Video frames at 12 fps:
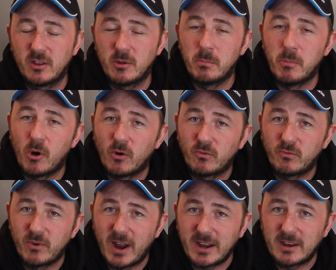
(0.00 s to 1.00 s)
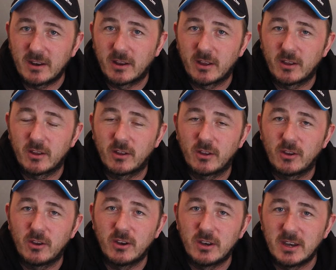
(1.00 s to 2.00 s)
the more regular
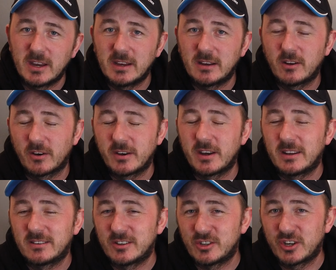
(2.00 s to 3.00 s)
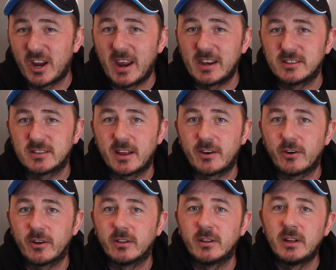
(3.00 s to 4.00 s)
you're gonna need to change that
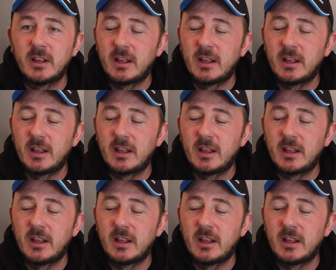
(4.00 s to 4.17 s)
oil.